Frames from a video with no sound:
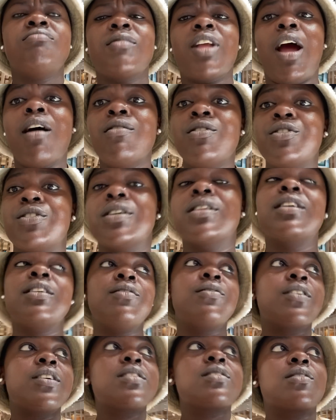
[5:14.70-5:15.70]
I would rather
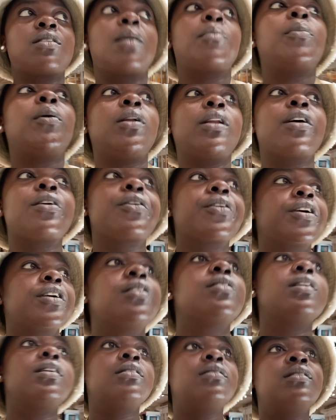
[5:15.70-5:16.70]
invest on a
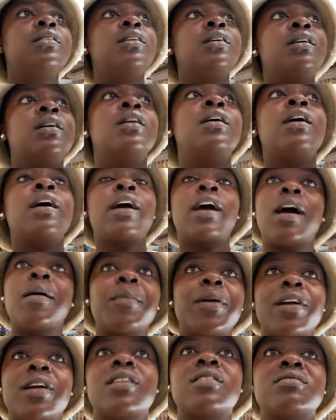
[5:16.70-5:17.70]
Polaroid
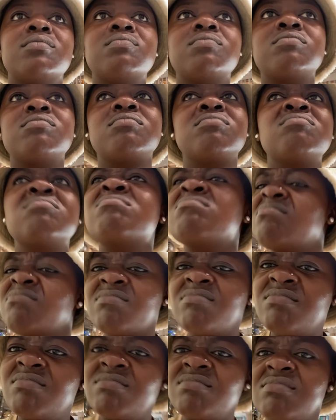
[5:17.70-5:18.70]
camera.
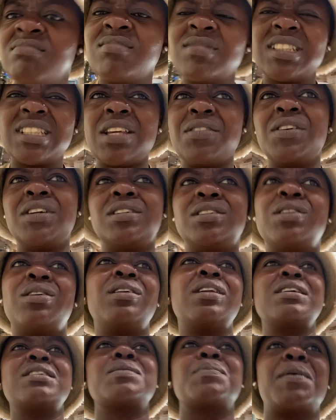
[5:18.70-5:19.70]

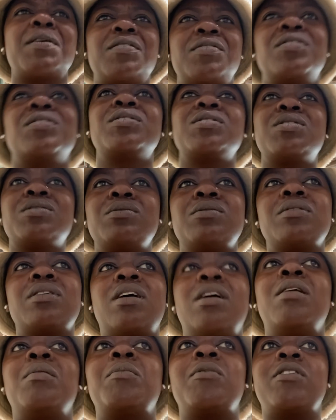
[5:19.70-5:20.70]
$7 per photo,
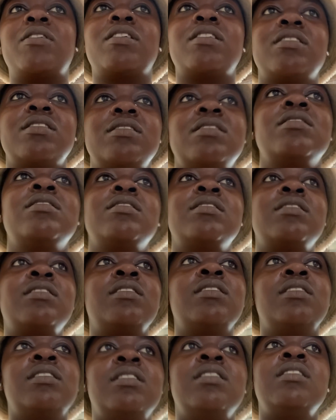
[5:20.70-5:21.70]
come on.
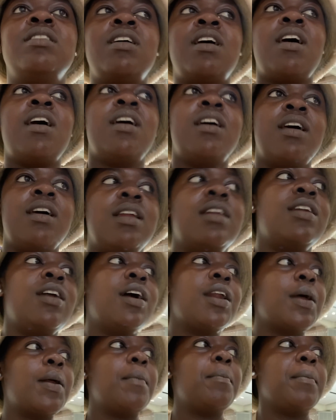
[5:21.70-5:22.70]

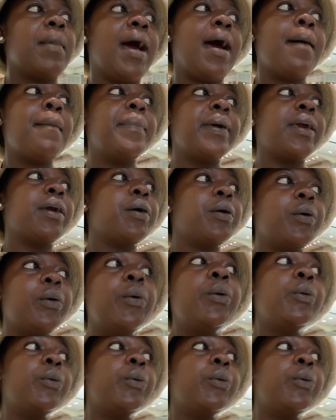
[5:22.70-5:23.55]
Not on my bill.